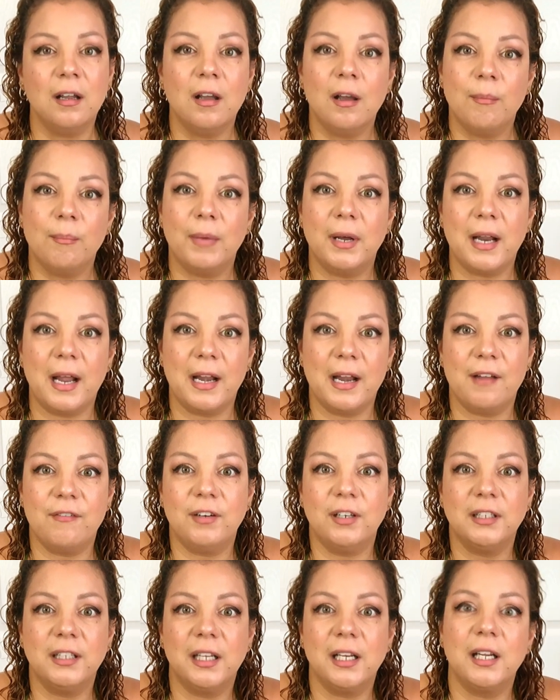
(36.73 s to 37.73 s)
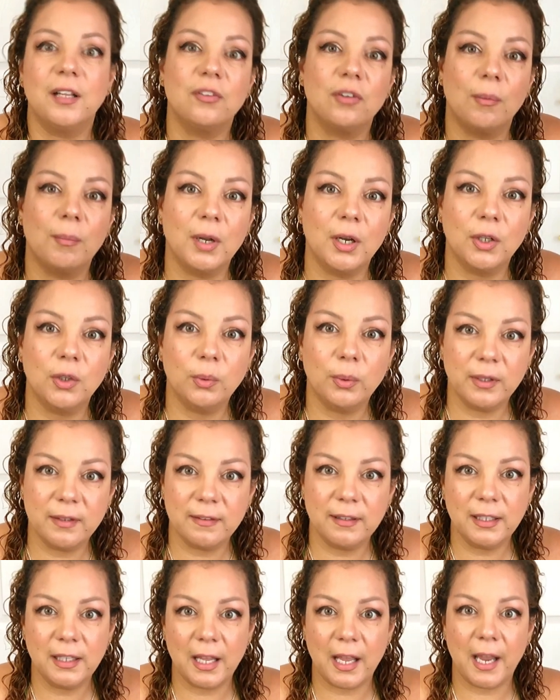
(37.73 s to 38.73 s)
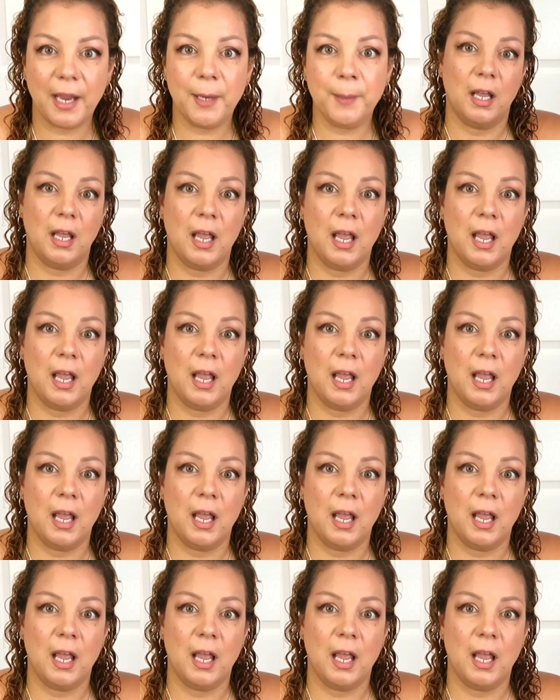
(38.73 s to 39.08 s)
but I never did it, so I'm gonna do it today.